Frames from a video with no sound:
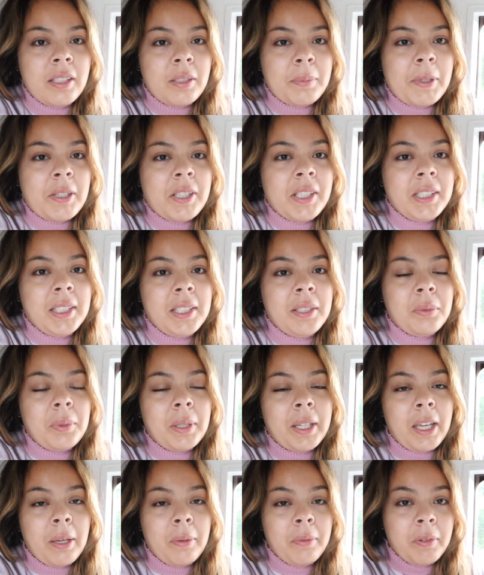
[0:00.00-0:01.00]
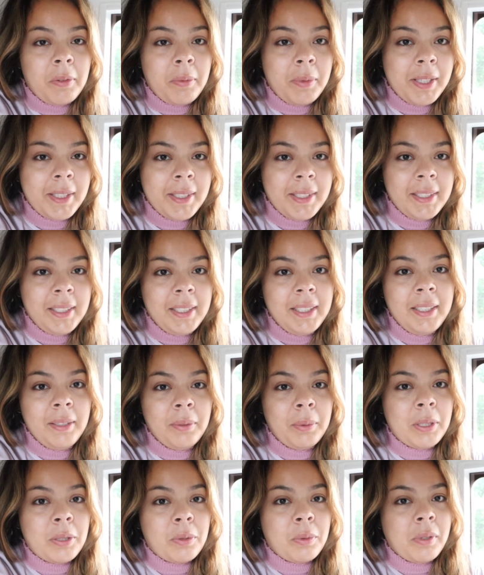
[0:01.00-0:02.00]
Especially since we came from the sea,
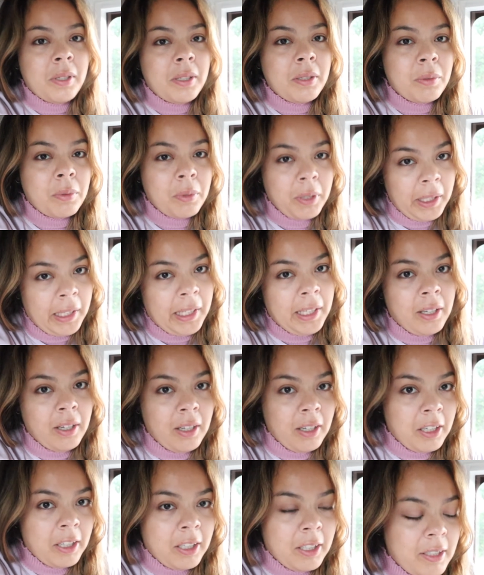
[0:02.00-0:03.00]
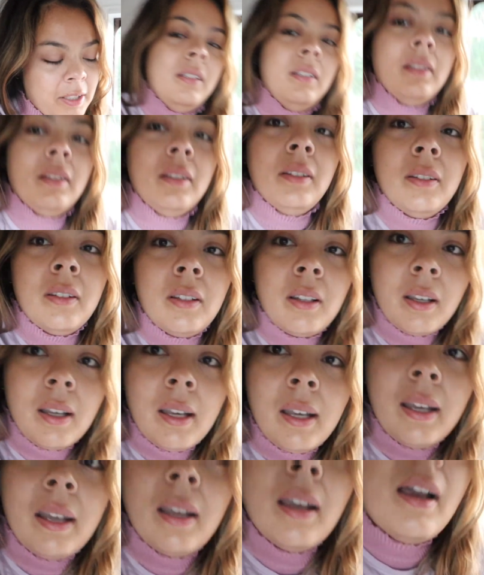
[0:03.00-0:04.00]
which was really hot. Look,
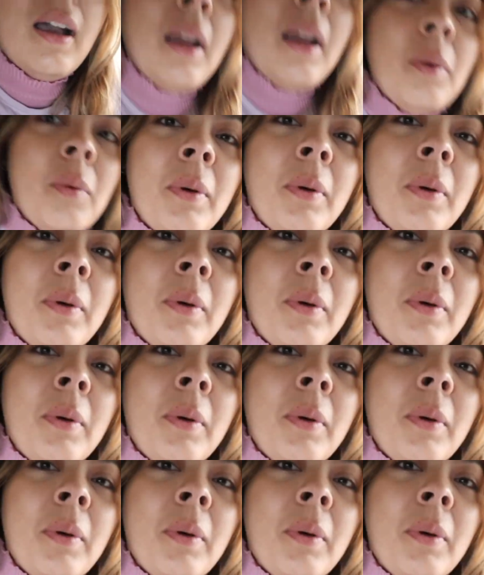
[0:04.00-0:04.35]
I'm